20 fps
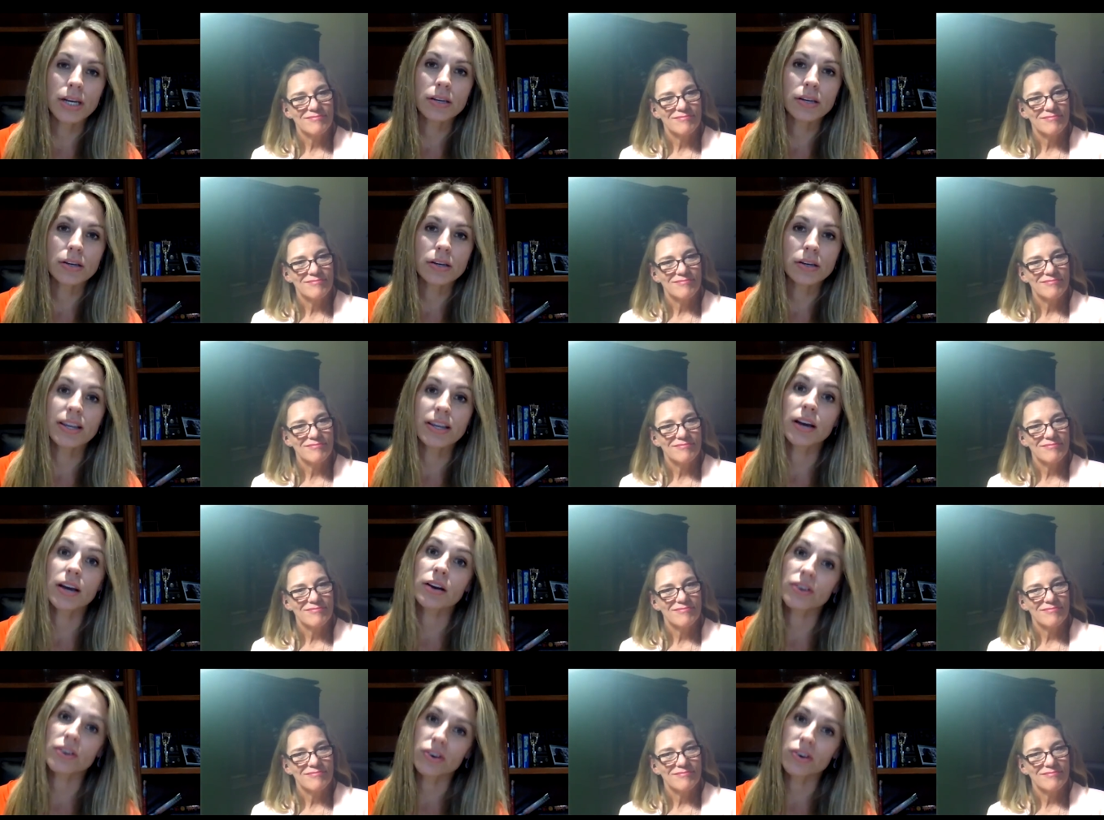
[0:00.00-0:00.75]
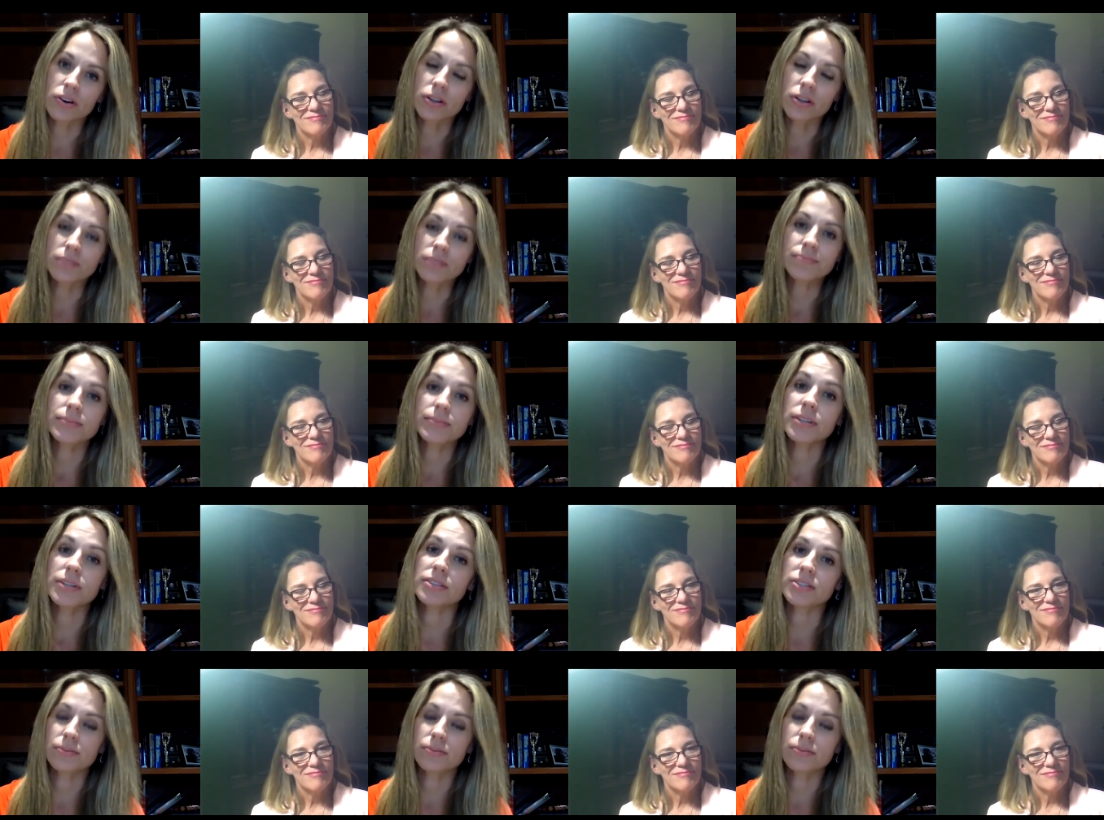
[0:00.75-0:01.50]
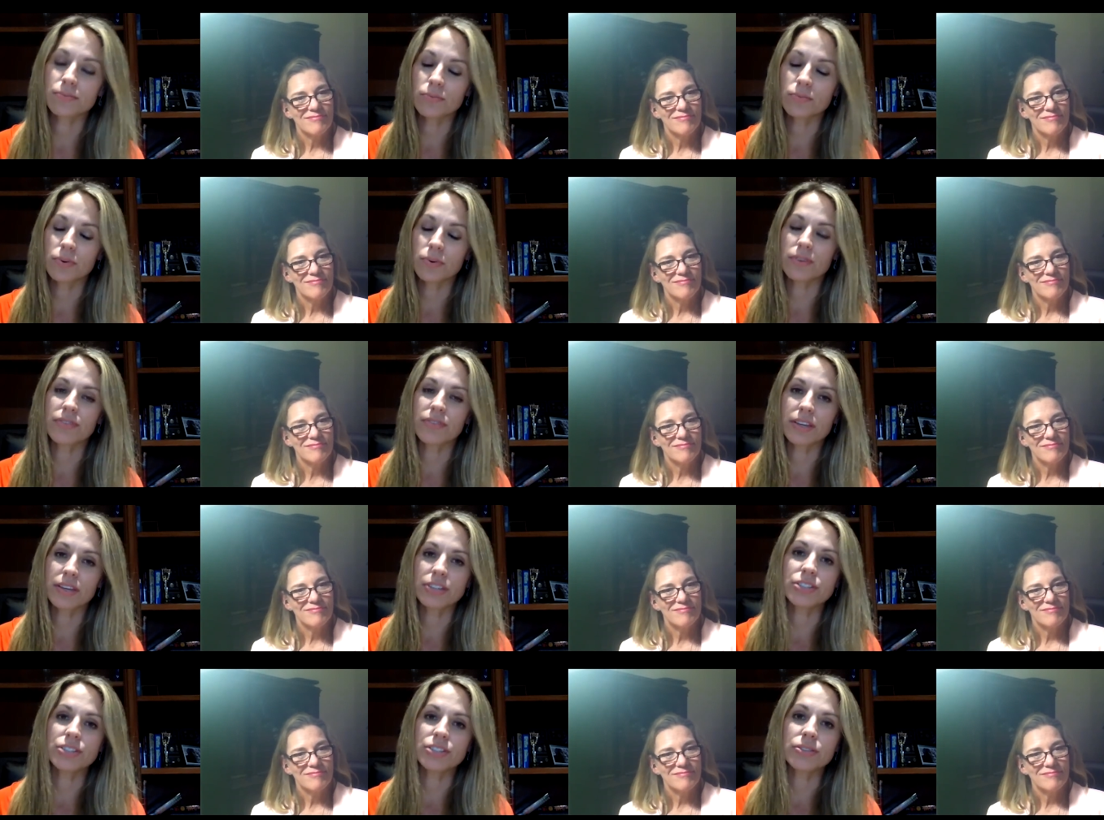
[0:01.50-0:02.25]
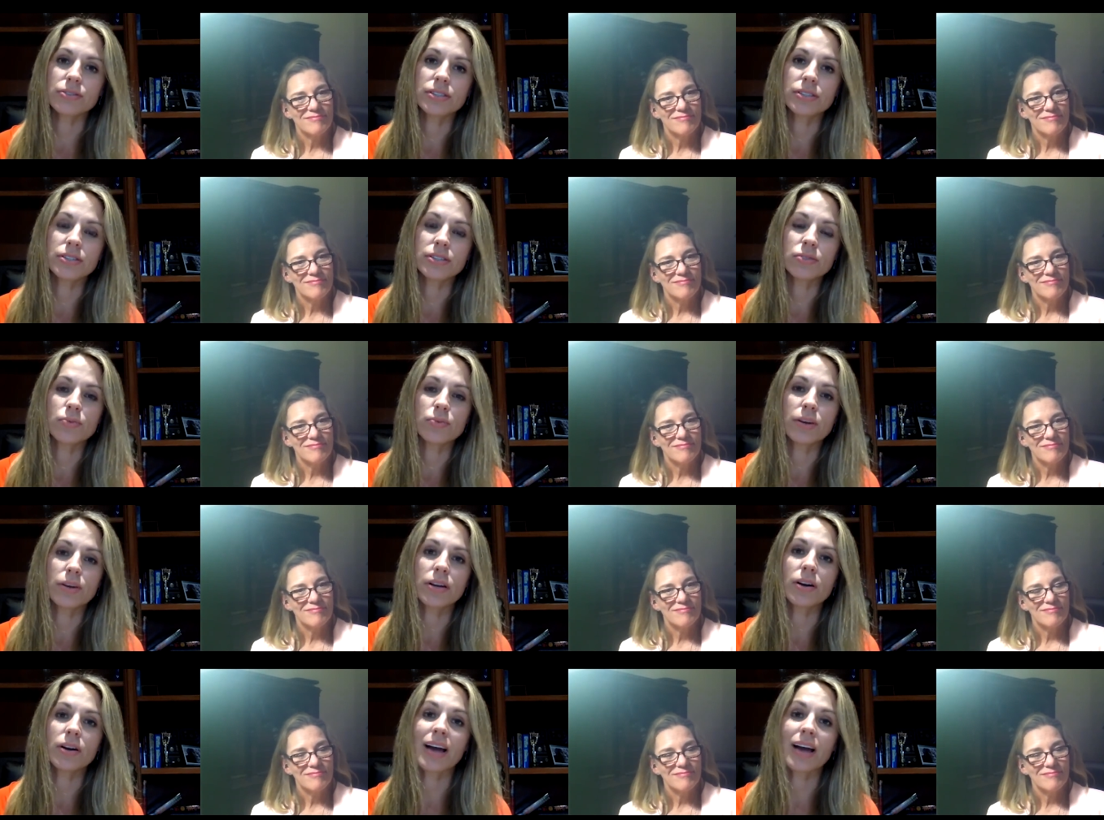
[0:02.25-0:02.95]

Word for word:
Speaker 1: a young girl. That's one of the issues is when you're not